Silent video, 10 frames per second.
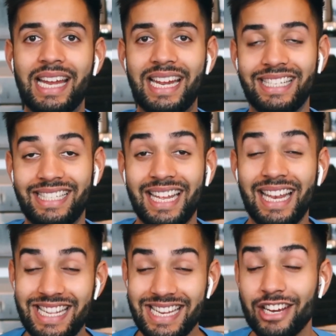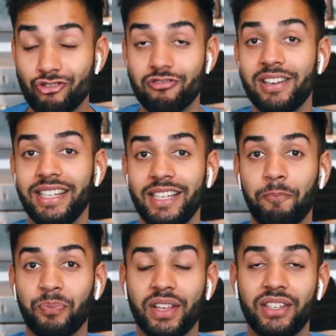is literally
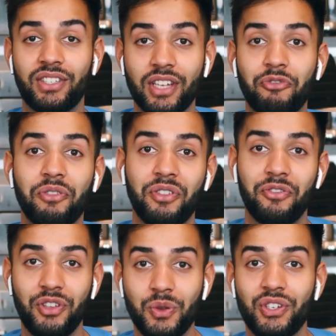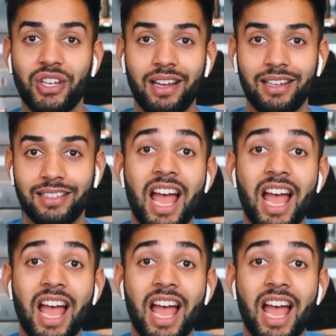stuff of the future.